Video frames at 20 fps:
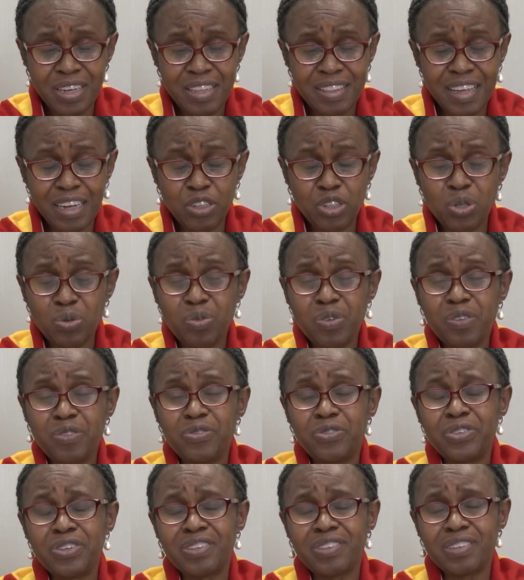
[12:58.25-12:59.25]
that you will
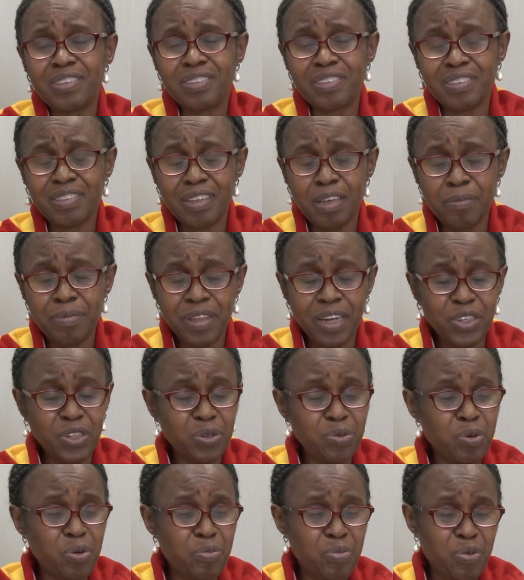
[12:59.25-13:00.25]
visit them, that
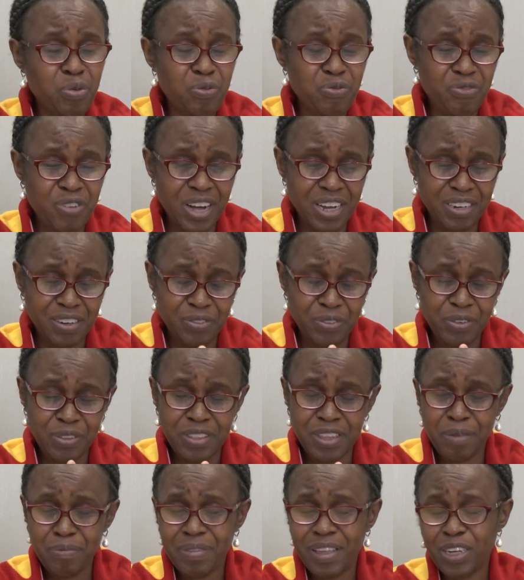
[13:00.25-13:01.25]
you will provide for
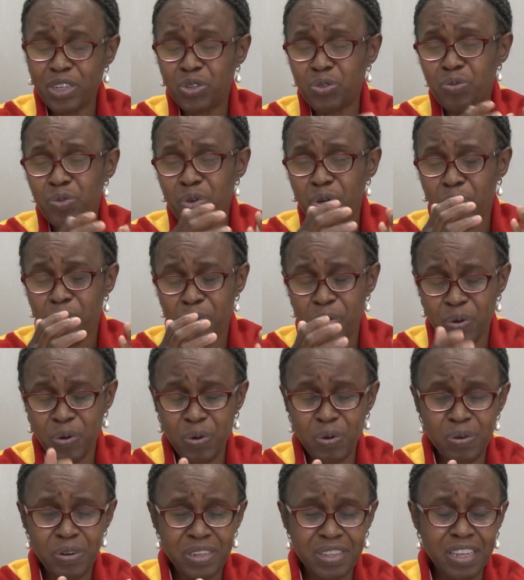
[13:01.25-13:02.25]
them, that you will
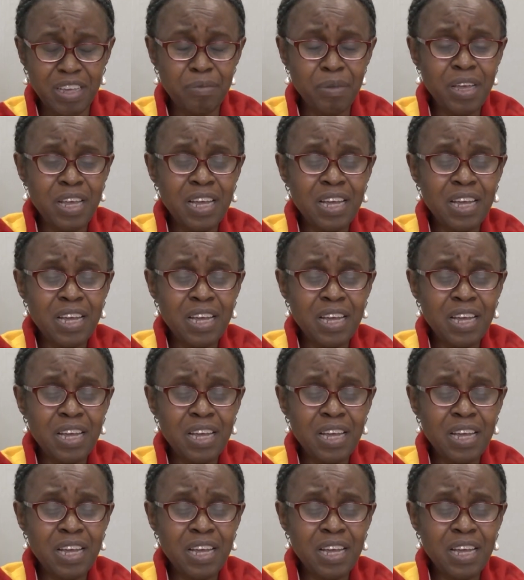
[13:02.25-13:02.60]
uphold them.